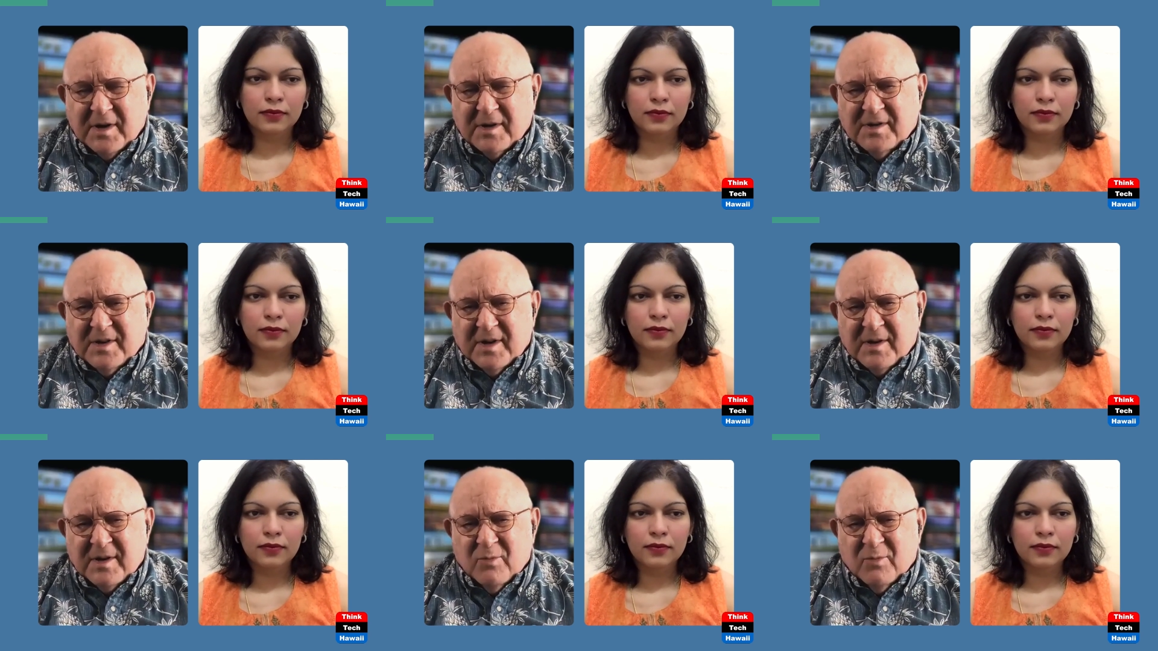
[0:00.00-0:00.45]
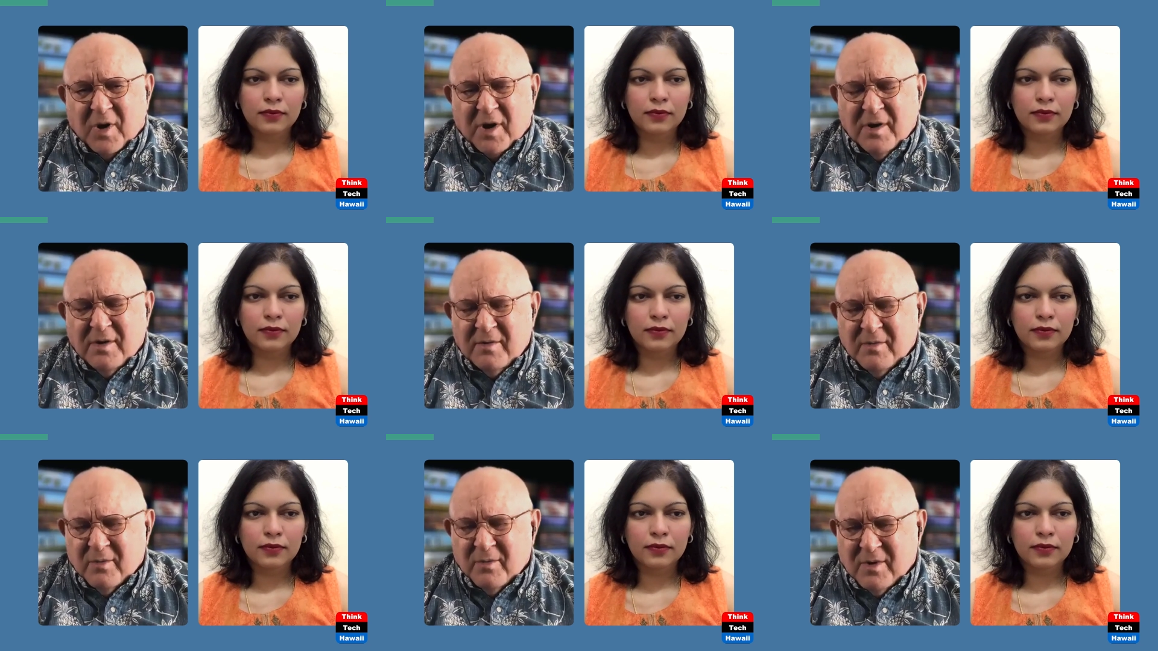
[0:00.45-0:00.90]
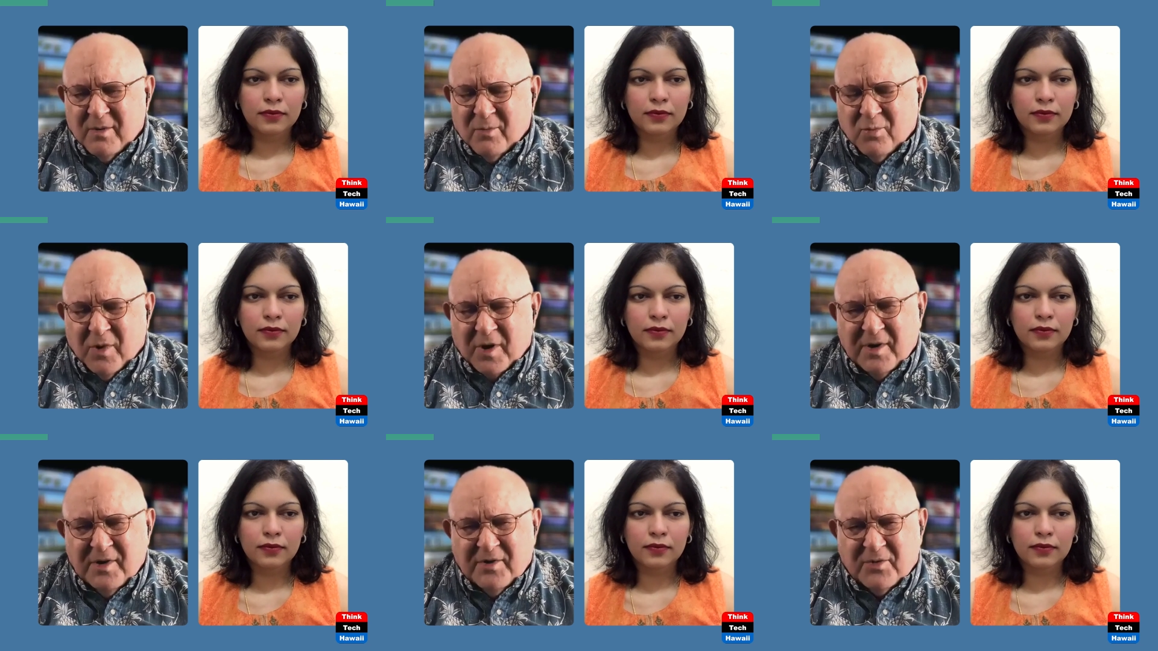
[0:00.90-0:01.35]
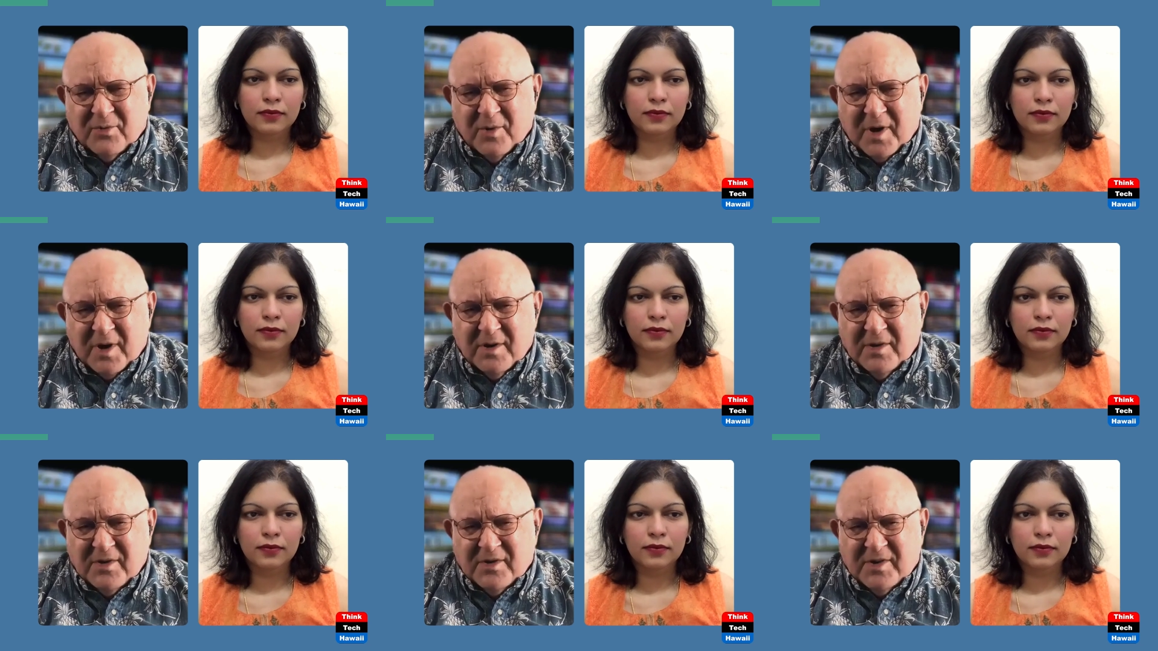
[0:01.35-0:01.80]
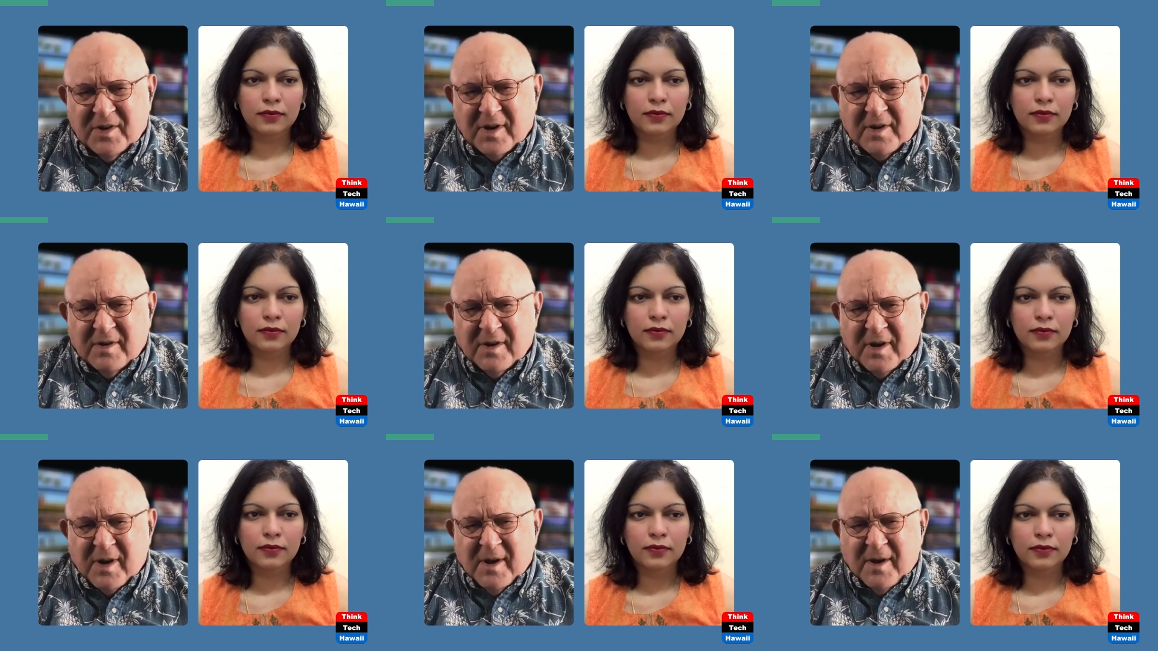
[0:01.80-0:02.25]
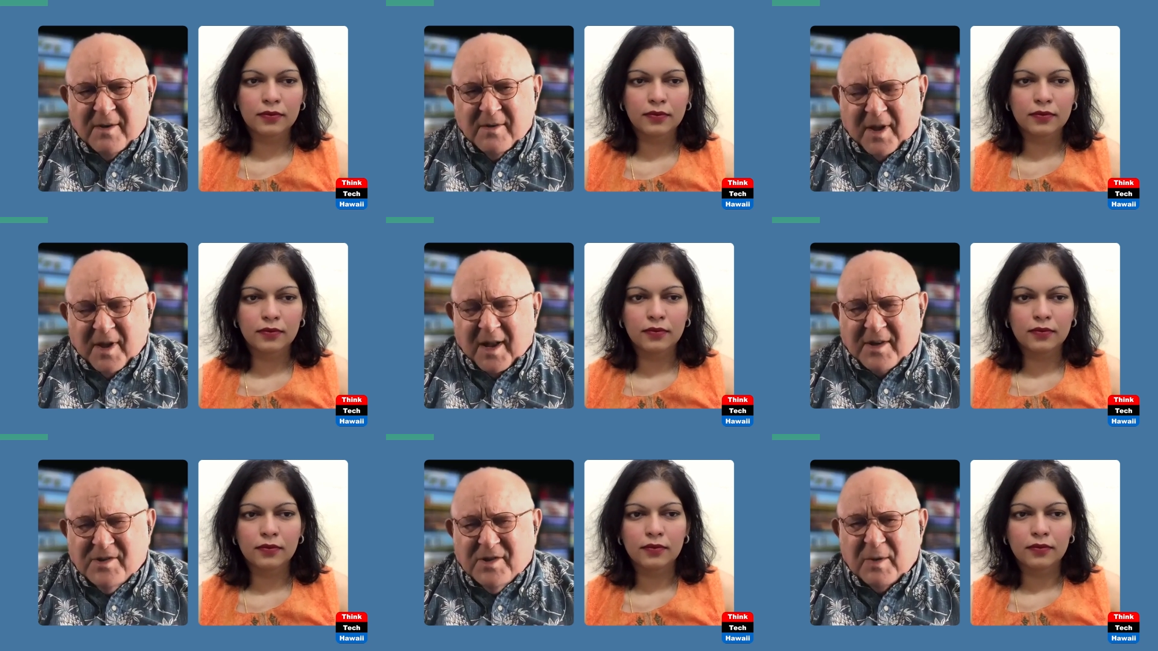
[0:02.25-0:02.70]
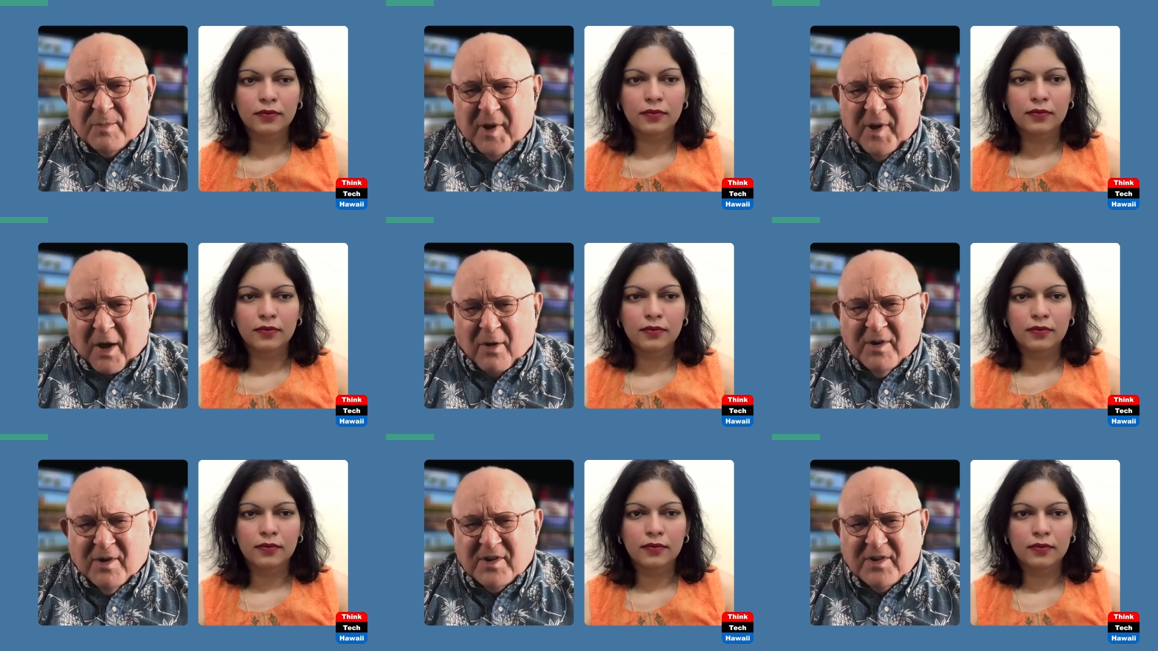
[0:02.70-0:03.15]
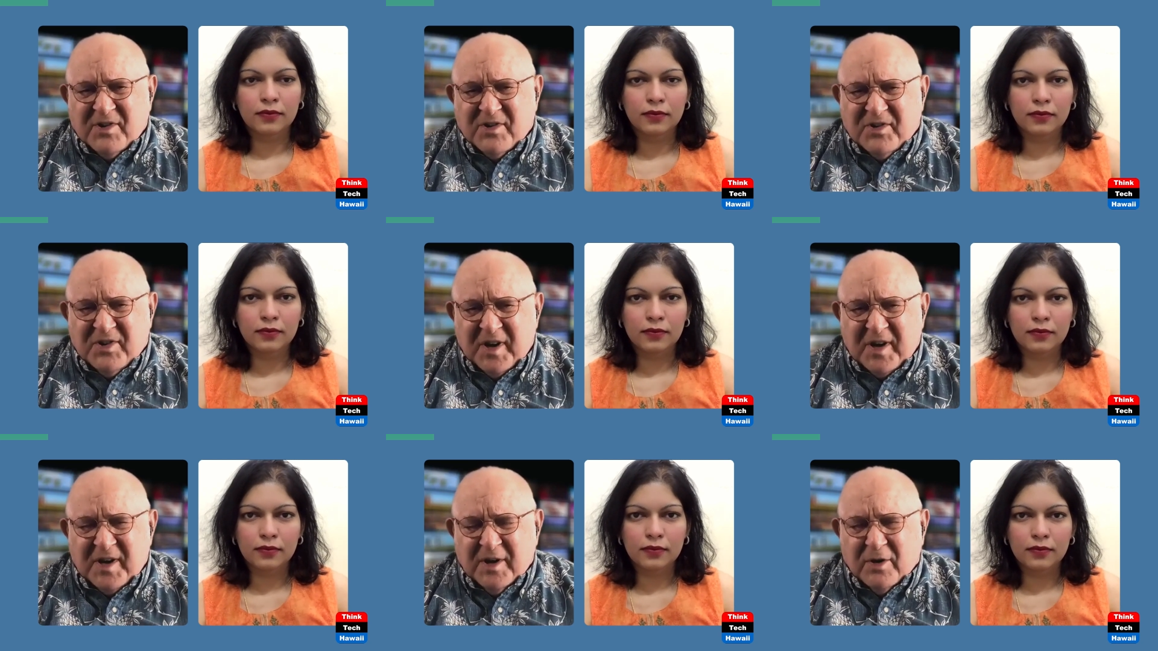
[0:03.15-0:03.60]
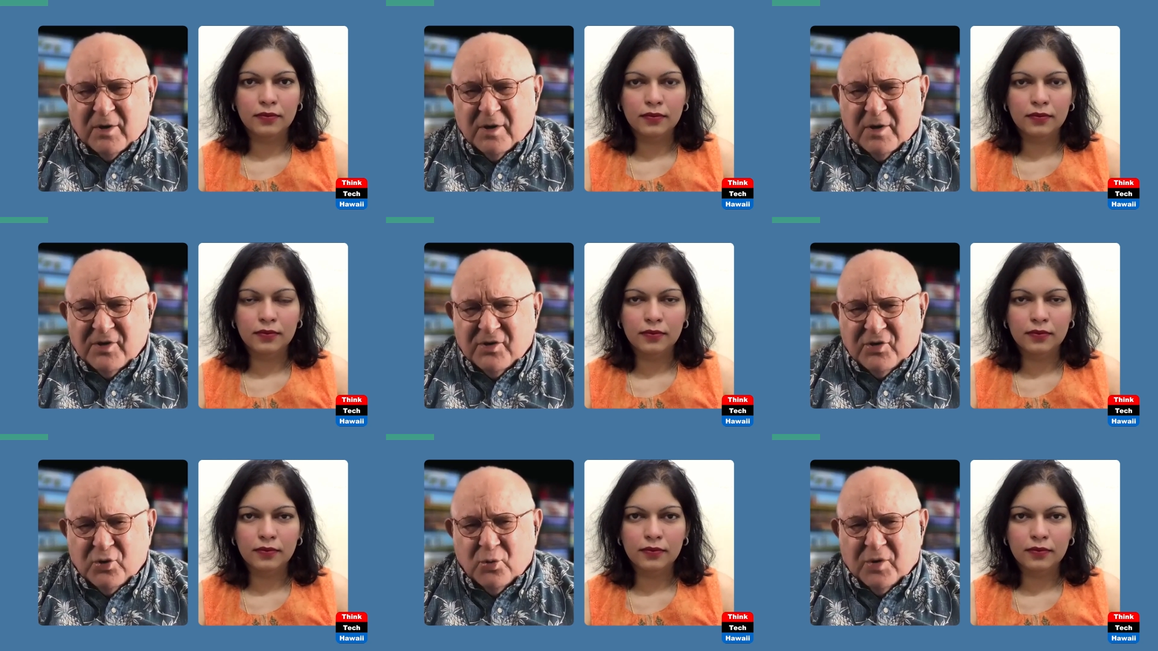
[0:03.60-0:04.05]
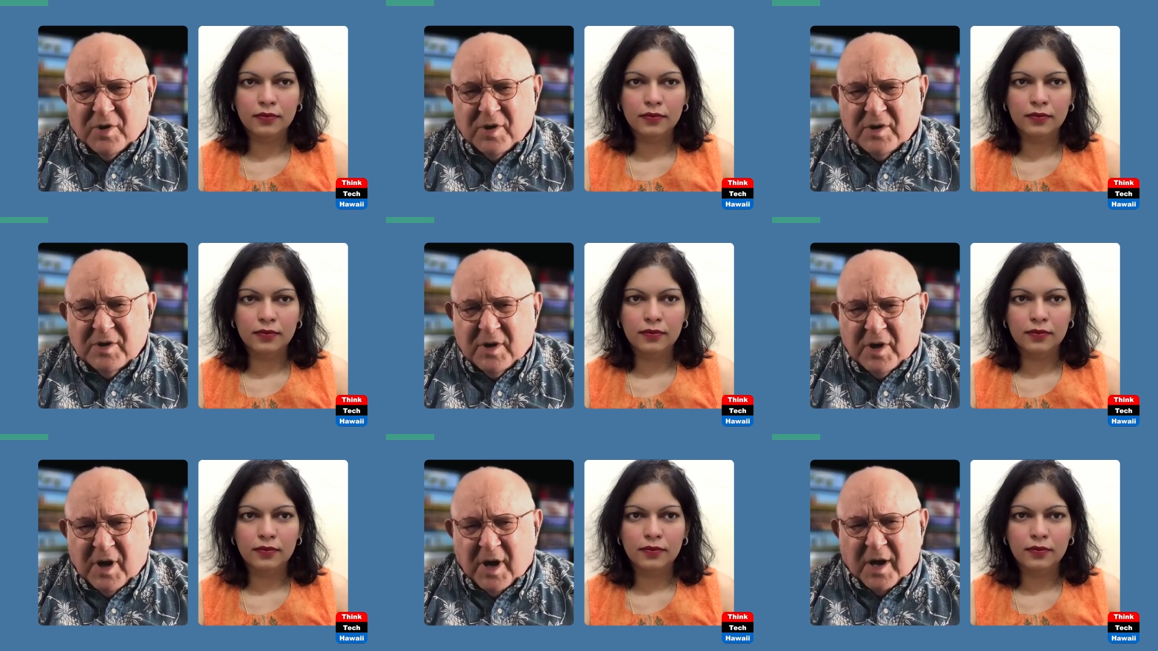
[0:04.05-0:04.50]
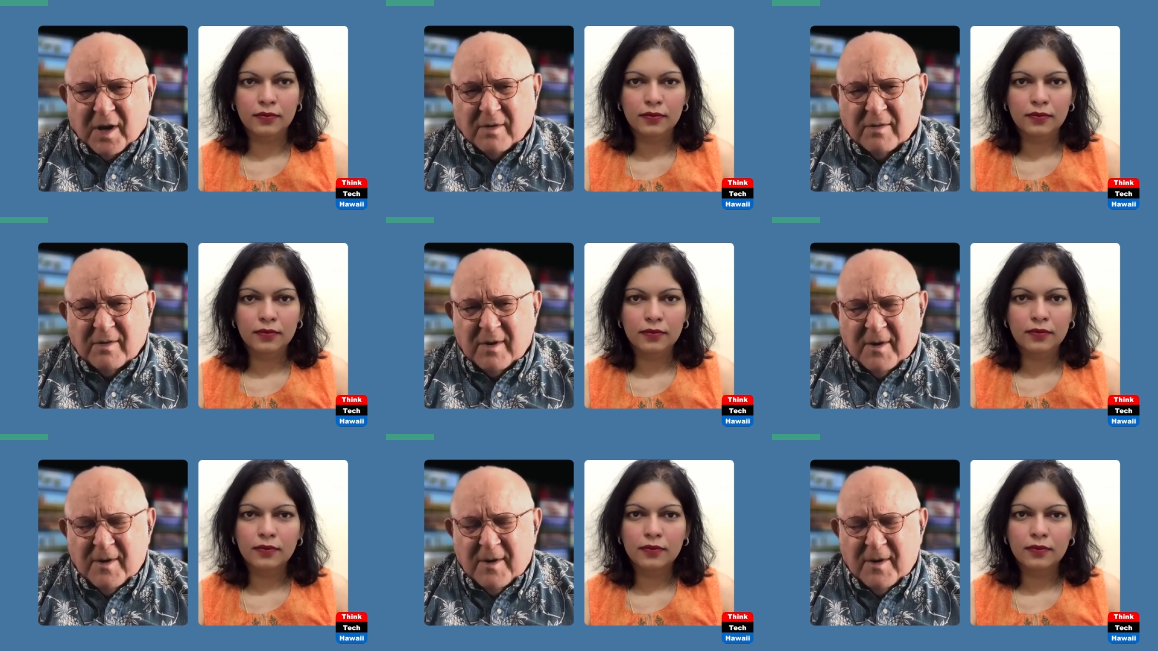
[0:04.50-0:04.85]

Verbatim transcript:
Speaker 1: It, and one one Israeli said that's about as cynical as you can get